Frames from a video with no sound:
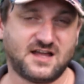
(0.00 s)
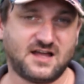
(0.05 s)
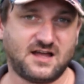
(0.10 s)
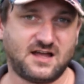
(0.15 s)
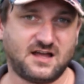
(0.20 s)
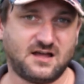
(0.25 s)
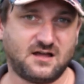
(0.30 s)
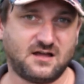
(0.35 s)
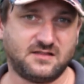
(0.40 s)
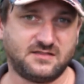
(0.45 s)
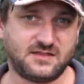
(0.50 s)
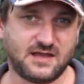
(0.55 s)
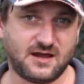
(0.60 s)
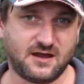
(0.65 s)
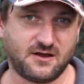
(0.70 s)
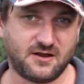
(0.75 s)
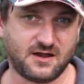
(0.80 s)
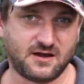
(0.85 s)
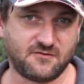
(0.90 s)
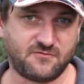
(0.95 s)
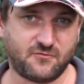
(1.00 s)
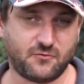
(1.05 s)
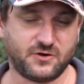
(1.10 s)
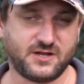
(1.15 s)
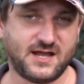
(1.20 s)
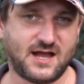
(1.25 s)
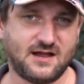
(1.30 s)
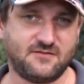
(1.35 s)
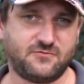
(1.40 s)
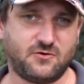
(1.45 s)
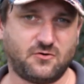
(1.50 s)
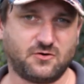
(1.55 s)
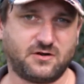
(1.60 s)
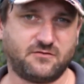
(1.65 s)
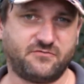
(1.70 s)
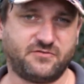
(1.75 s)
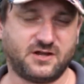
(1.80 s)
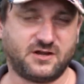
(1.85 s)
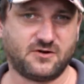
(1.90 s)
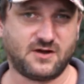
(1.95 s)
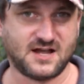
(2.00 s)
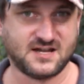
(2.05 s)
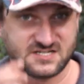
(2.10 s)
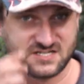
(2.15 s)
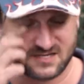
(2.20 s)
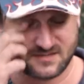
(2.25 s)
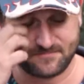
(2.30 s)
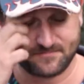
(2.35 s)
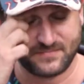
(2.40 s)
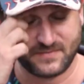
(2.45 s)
Uh, they're in a 48 volt configuration,